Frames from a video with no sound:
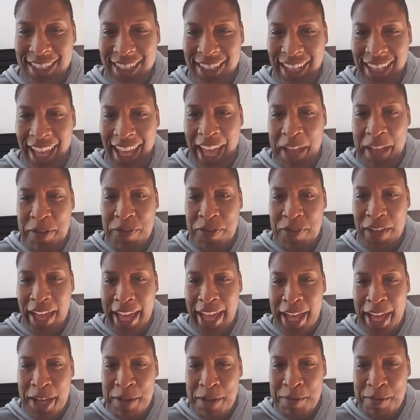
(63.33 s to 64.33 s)
Hey,
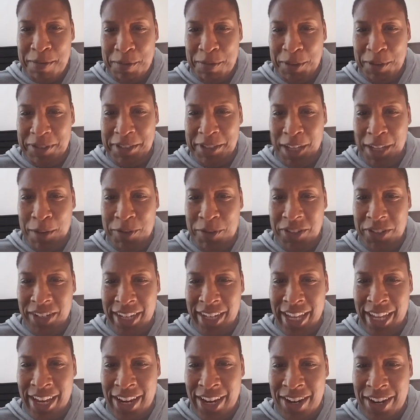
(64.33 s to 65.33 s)
fam, what's up,
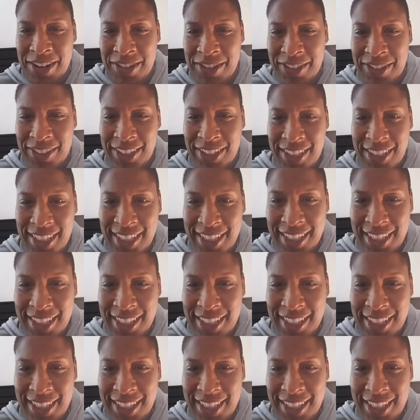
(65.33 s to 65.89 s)
Janiers?